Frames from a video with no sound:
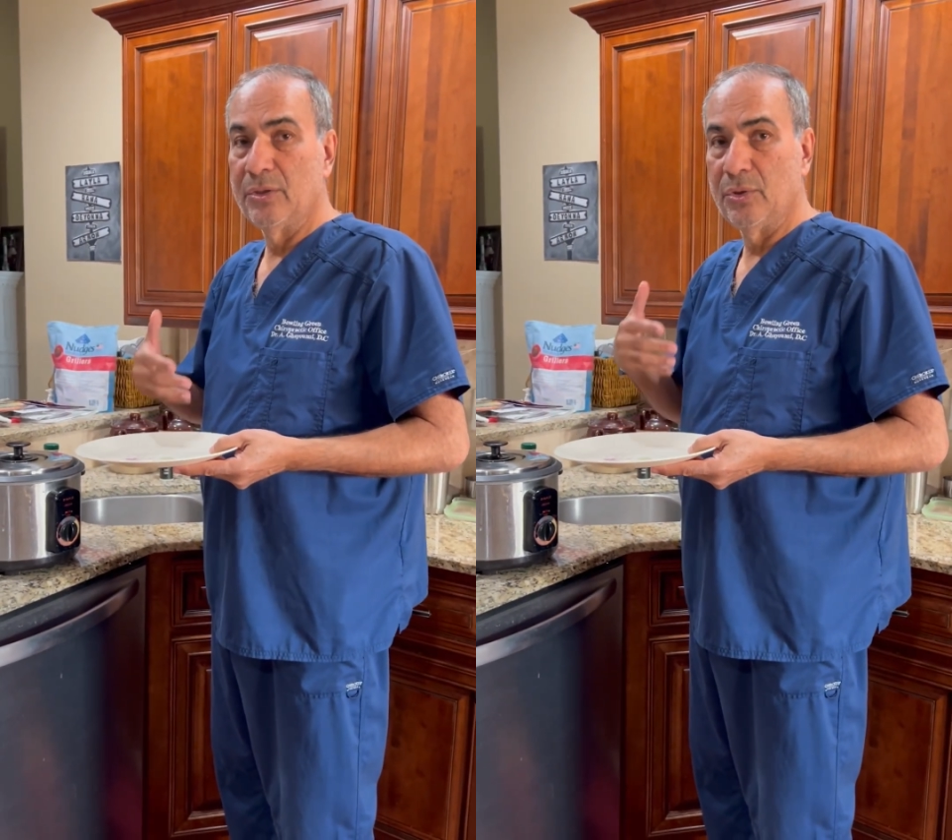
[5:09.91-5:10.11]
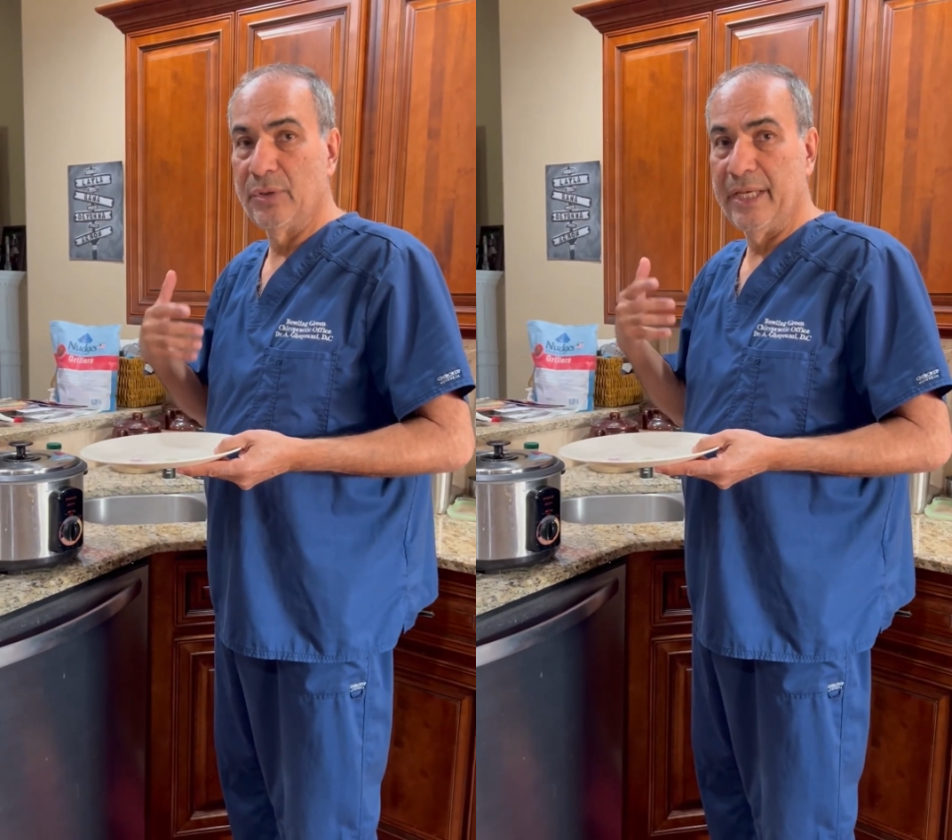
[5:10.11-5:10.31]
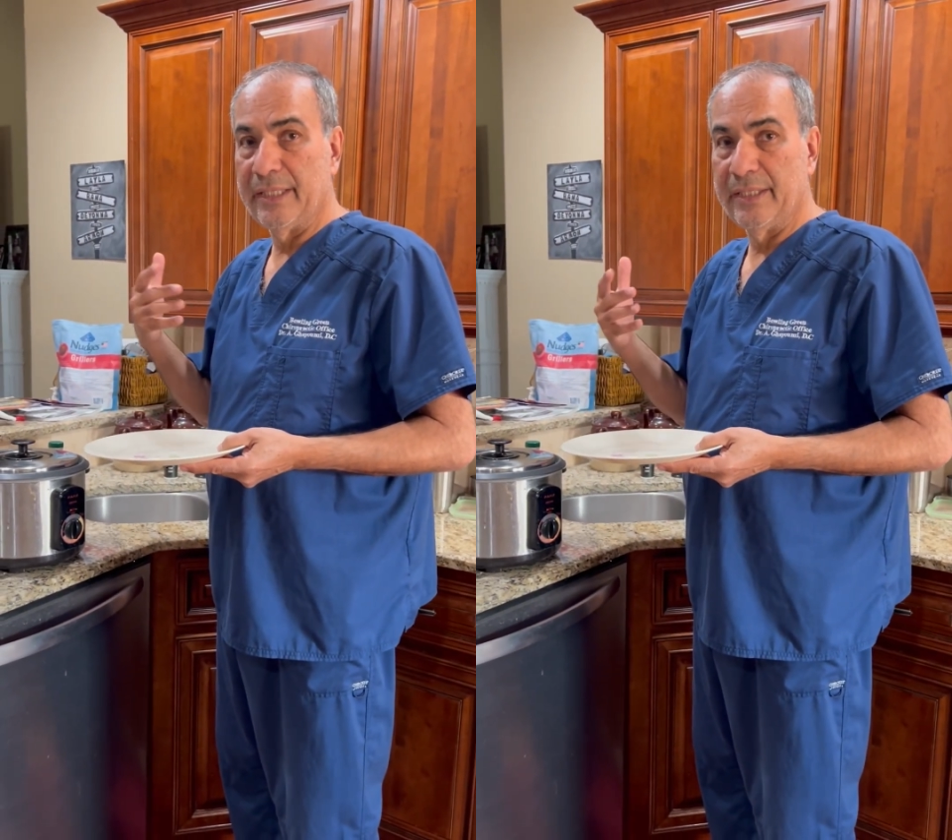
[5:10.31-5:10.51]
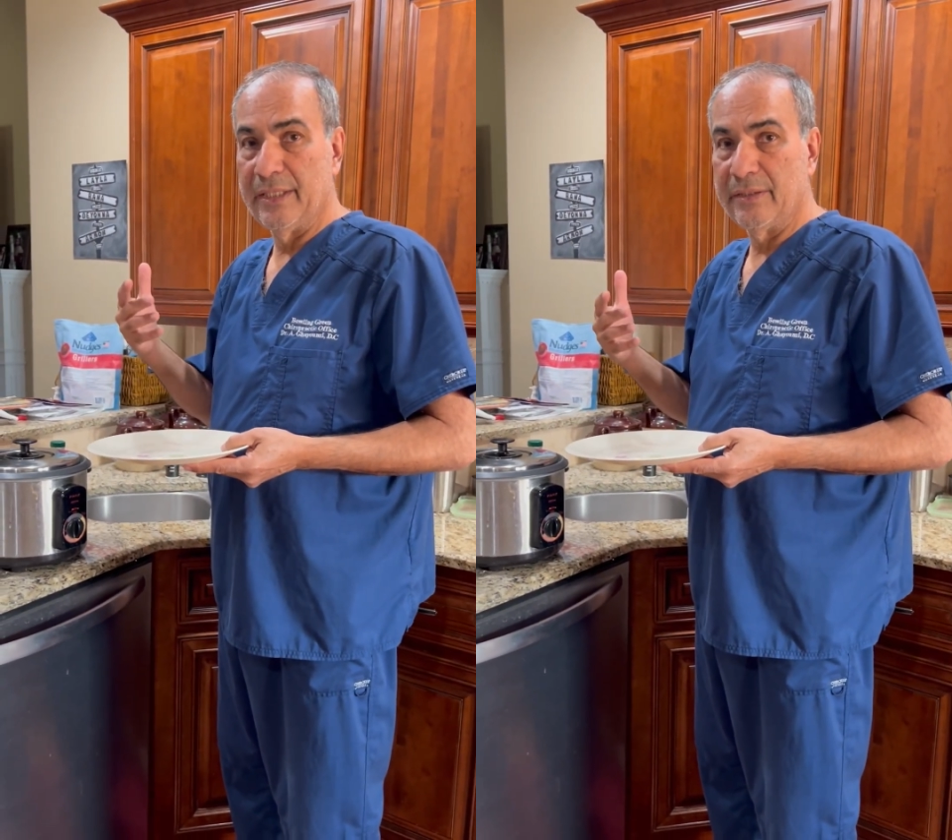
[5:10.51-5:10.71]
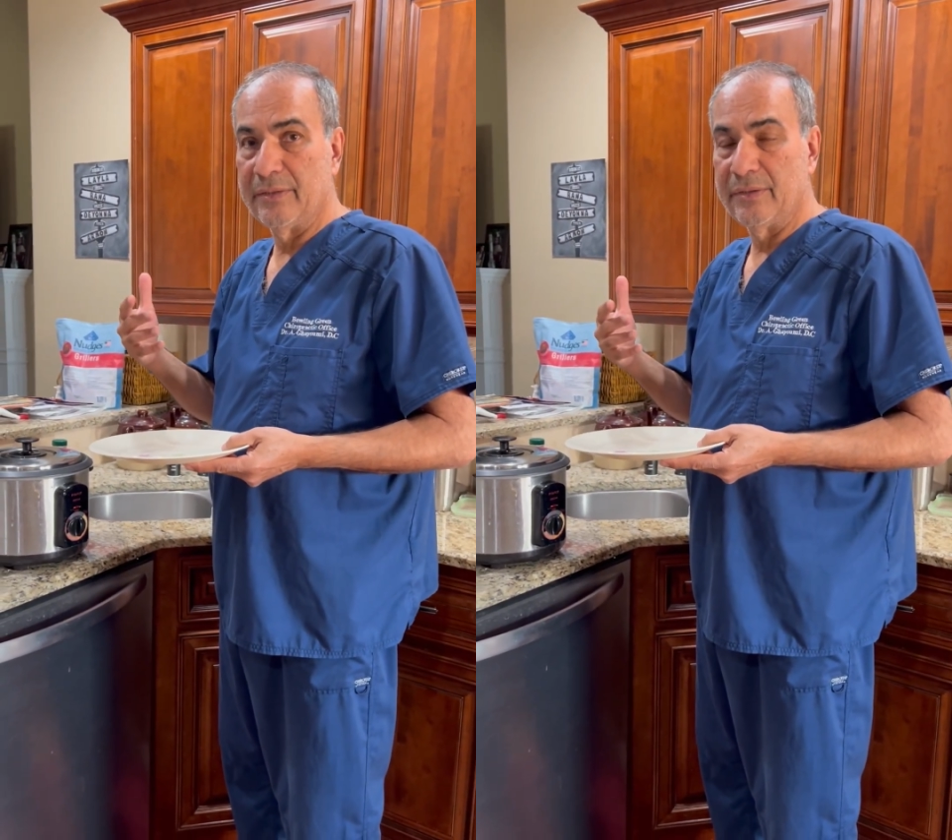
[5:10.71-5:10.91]
to get
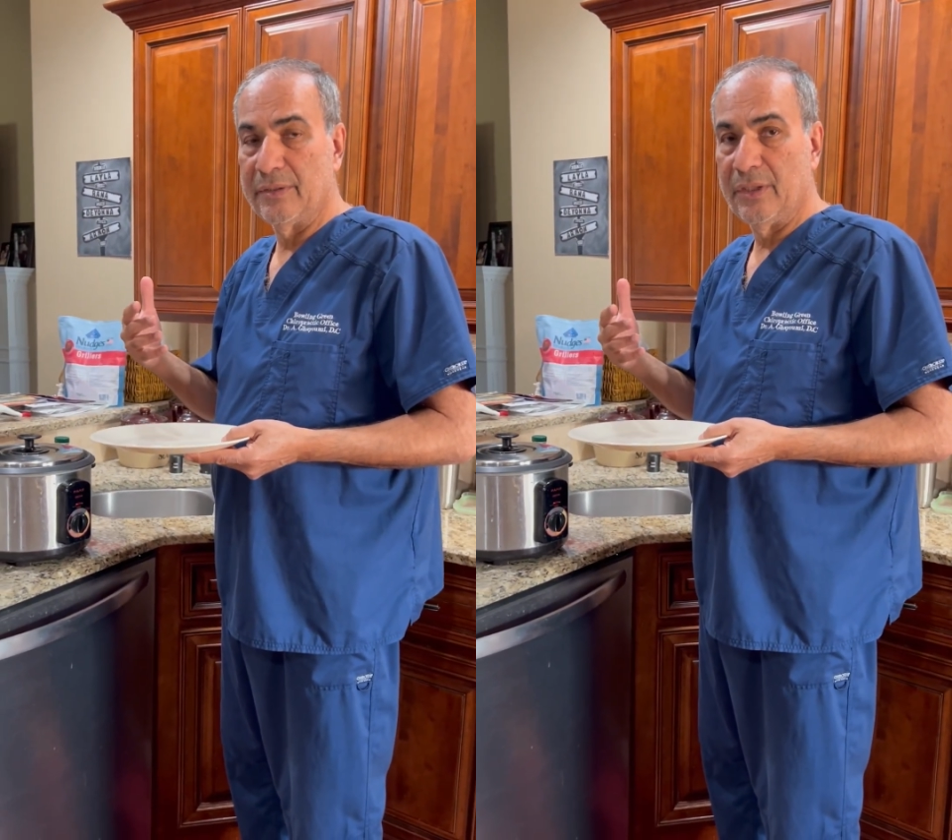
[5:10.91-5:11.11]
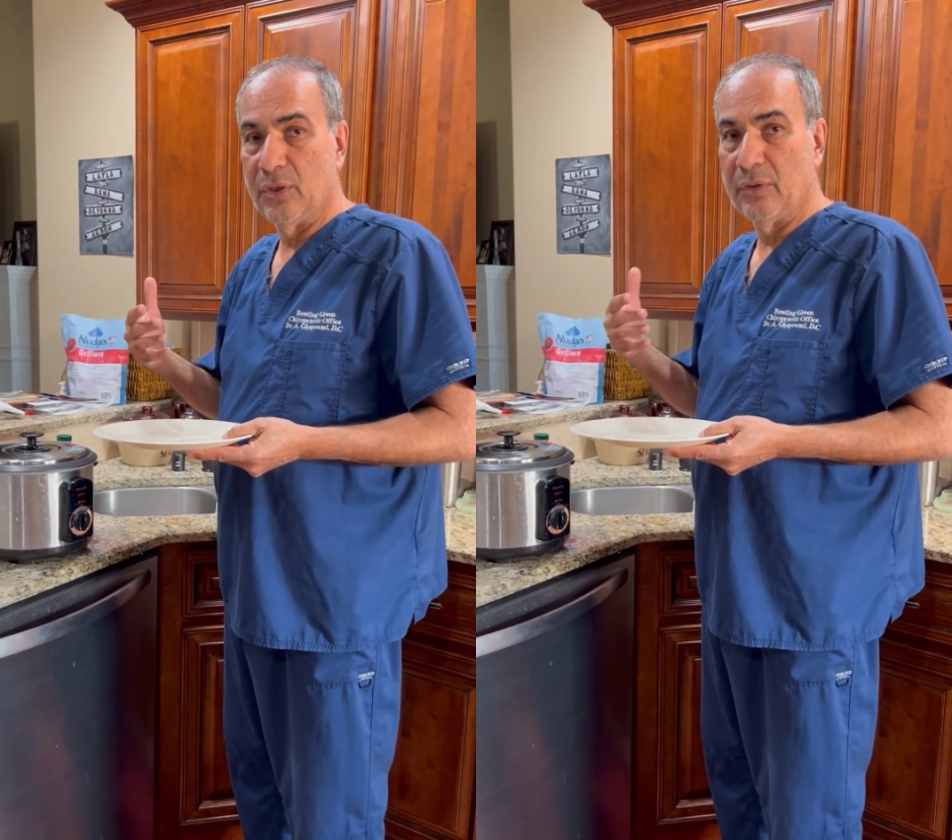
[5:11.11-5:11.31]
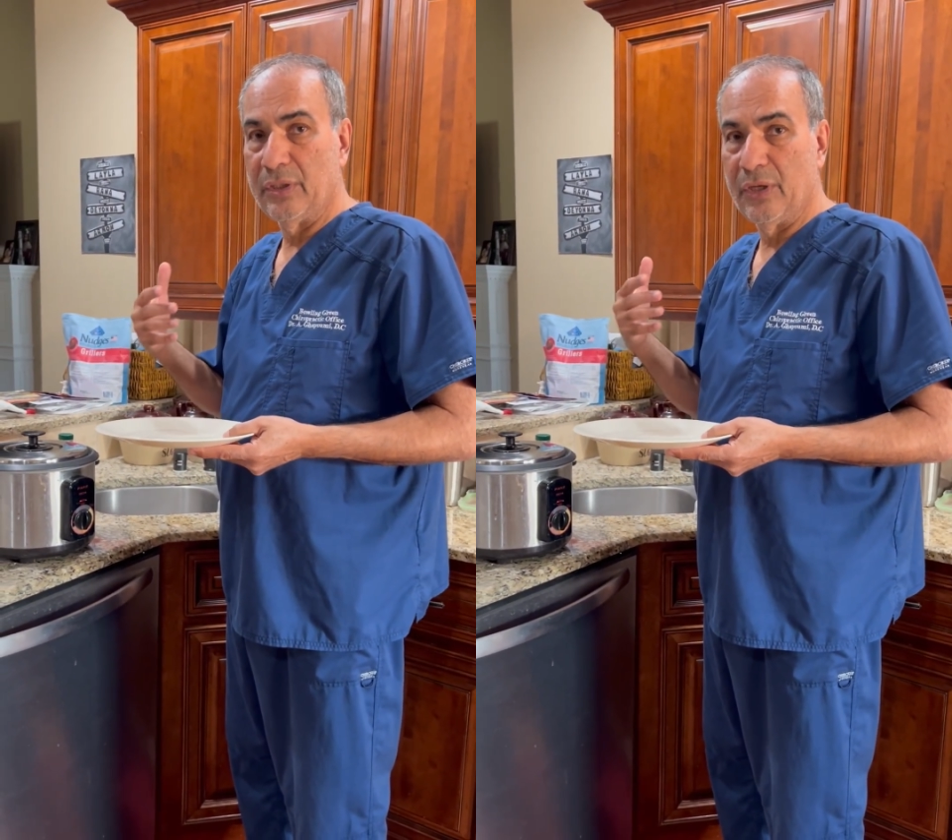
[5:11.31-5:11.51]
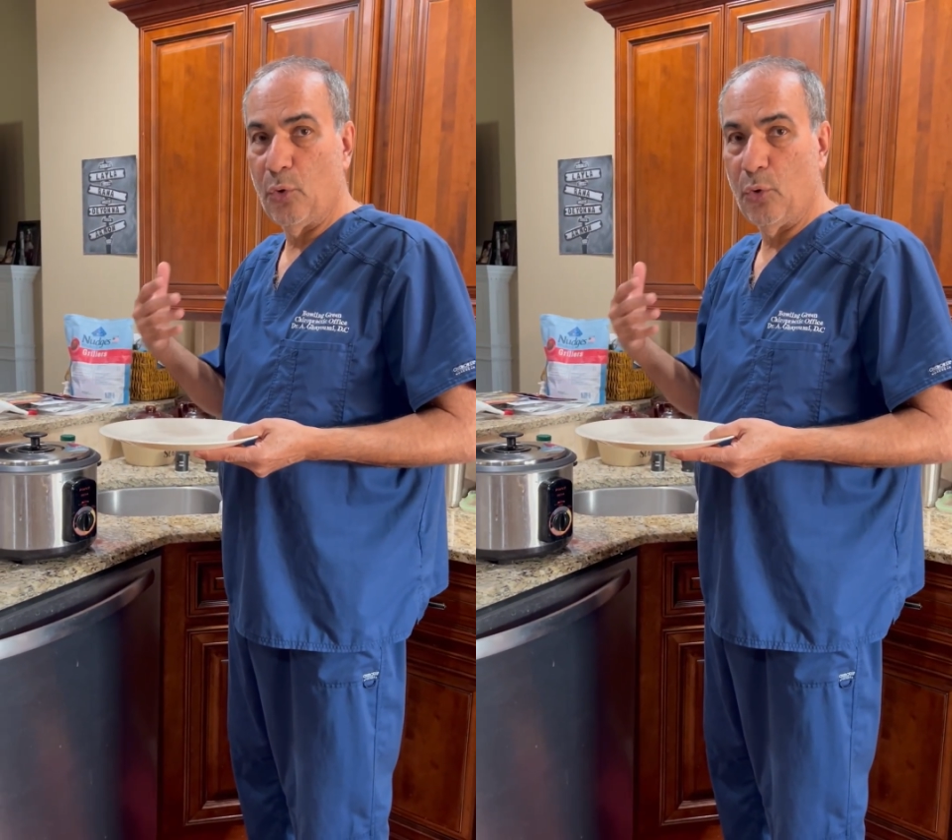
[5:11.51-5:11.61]
the